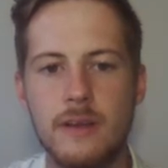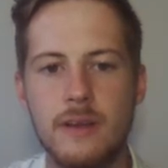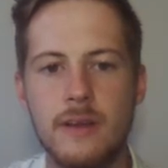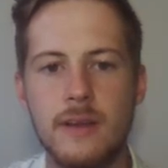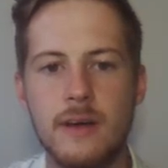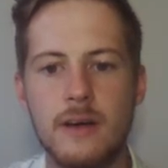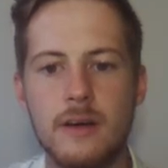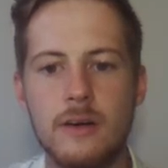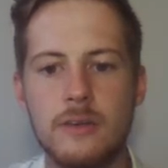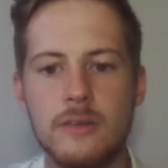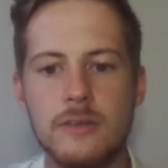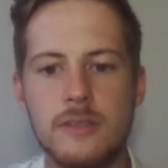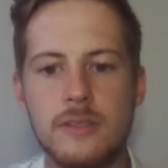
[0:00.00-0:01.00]
now
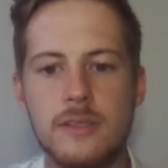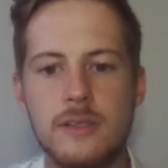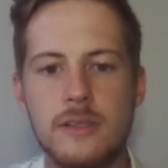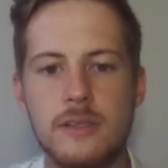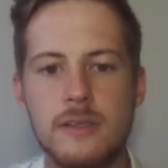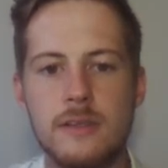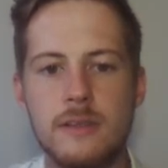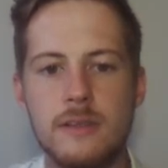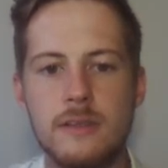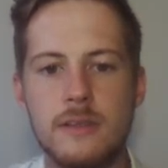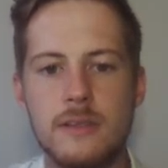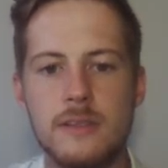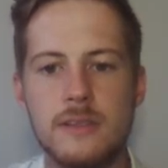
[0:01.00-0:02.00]
you'll see
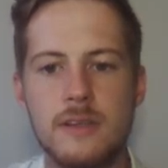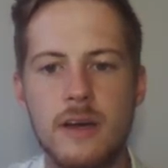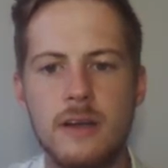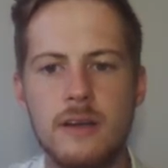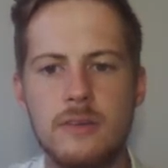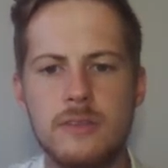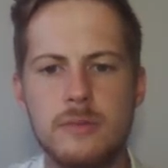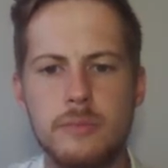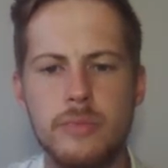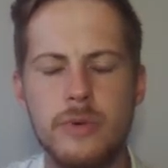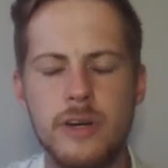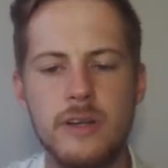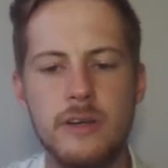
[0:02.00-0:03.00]
the design looks
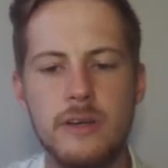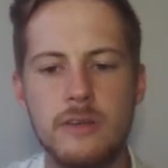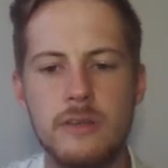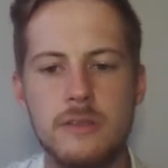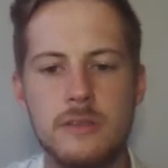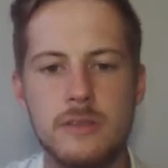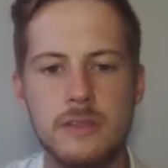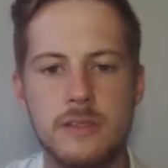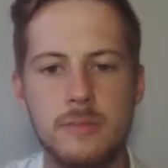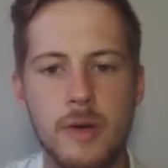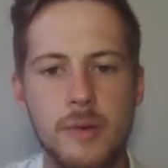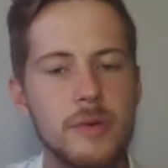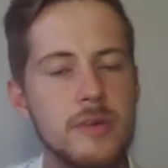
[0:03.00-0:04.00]
pretty good. It's
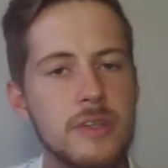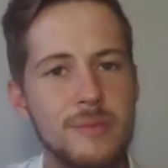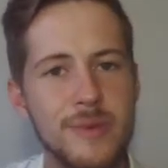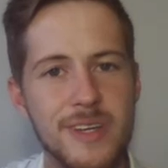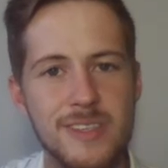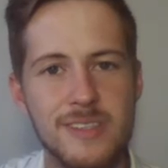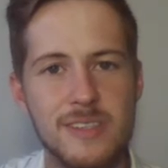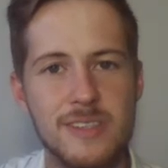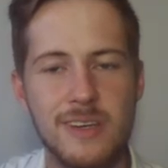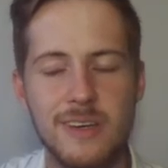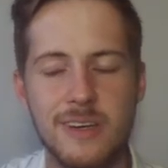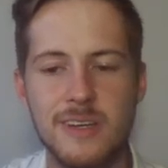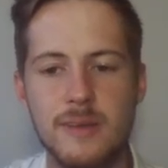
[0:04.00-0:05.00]
maybe not the best
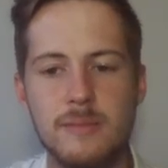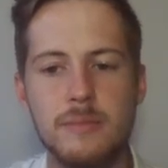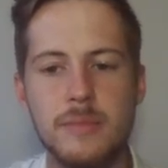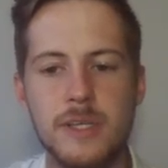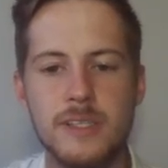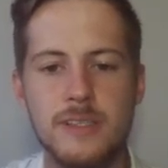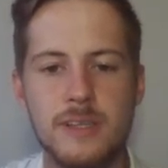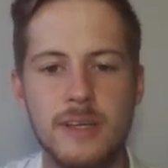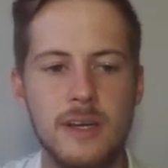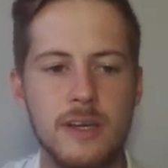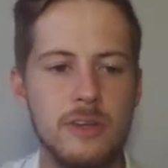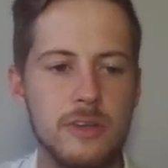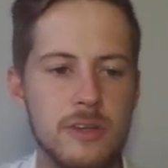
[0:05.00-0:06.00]
design, but
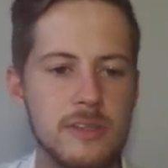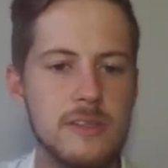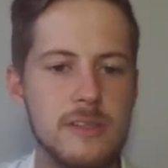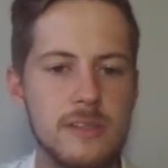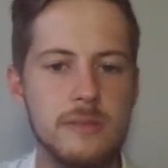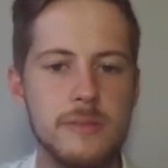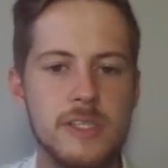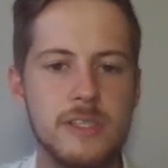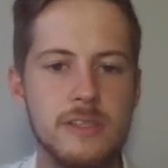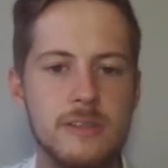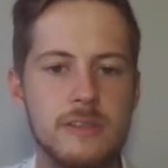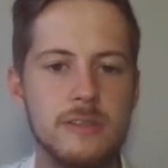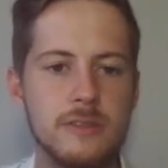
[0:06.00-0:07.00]
you can see the
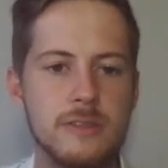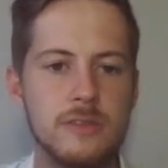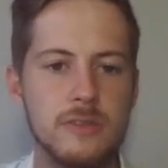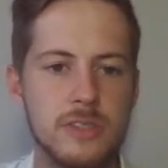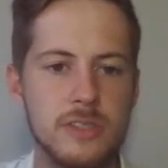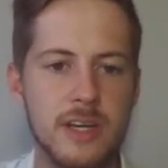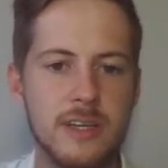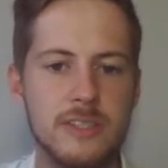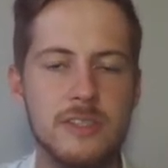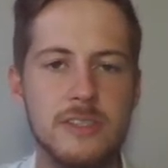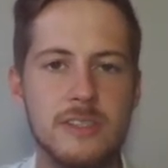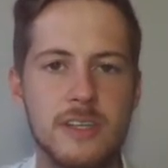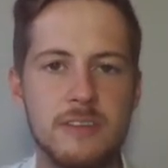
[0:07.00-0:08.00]
materials or the
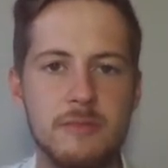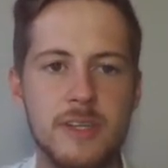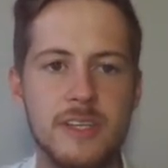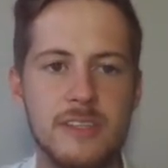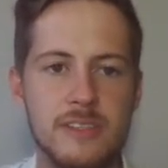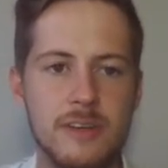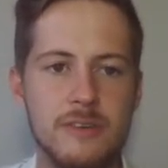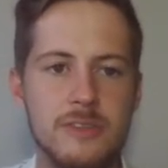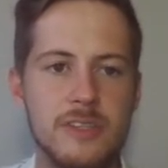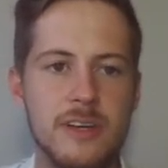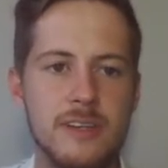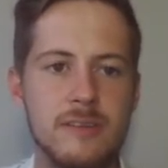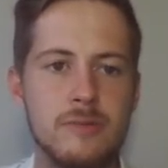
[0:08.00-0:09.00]
sections that have been
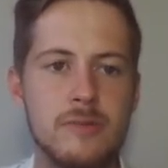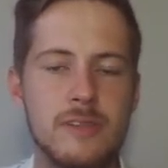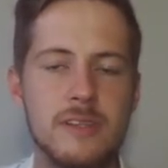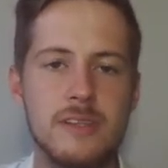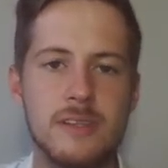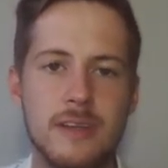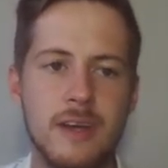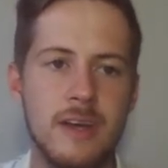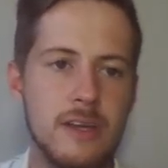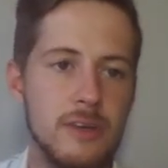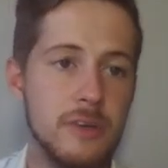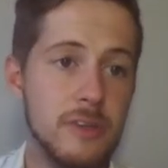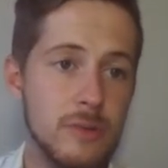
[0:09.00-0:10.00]
associated with it. You can